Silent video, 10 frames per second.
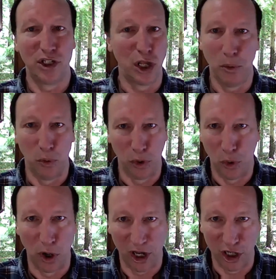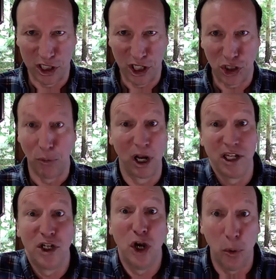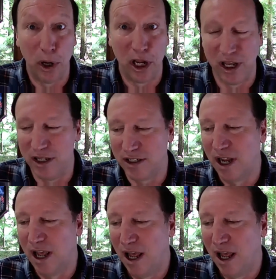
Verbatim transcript: that you weren't a good teacher, because nobody is.